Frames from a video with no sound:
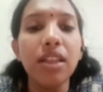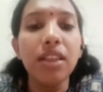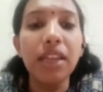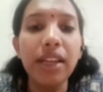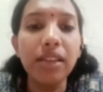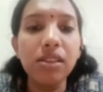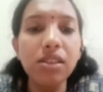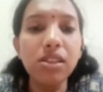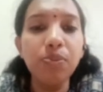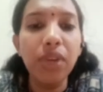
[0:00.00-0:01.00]
The next
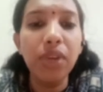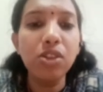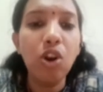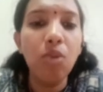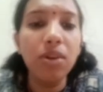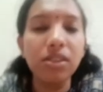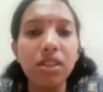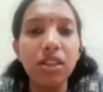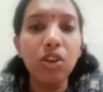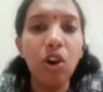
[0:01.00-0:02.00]
is space
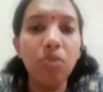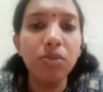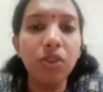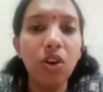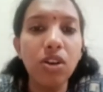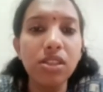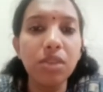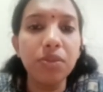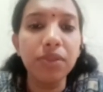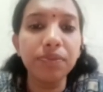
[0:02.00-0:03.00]
complexity
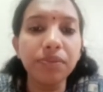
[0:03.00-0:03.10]
concept.